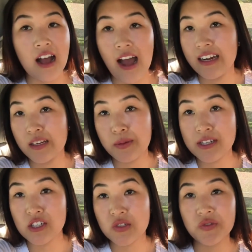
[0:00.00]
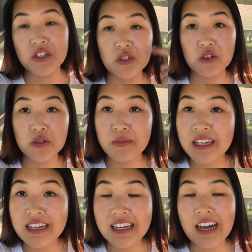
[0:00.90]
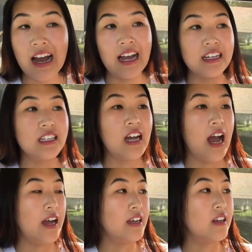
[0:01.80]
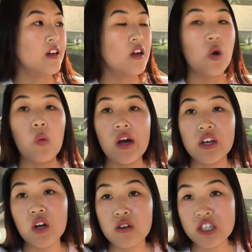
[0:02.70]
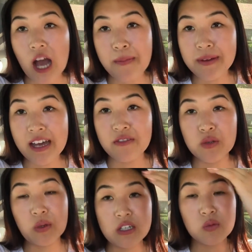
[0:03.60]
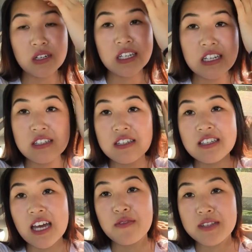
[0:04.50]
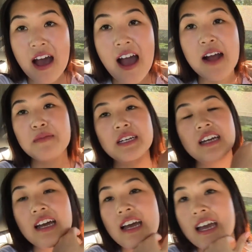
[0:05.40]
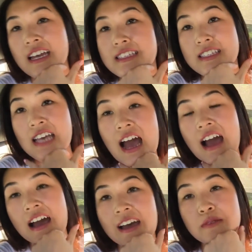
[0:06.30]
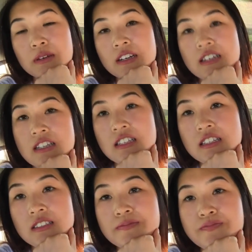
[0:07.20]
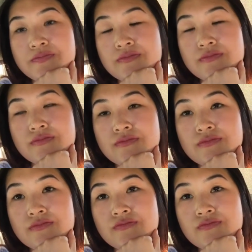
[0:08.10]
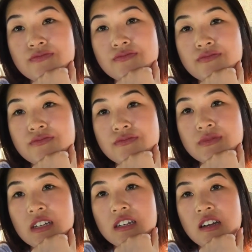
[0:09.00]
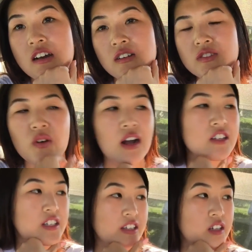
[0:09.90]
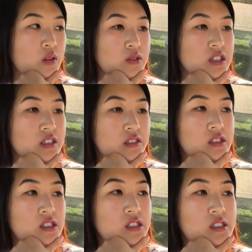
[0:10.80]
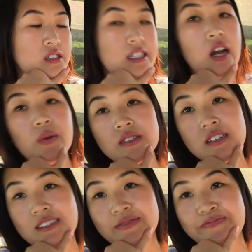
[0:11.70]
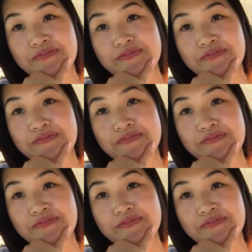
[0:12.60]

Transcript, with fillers: I need pictures for social media. I I want to go shopping afterwards. We need to save time. Like it's sad because we used to not even care about shopping. I know. No, actually, I think I always did. Yeah, I always did.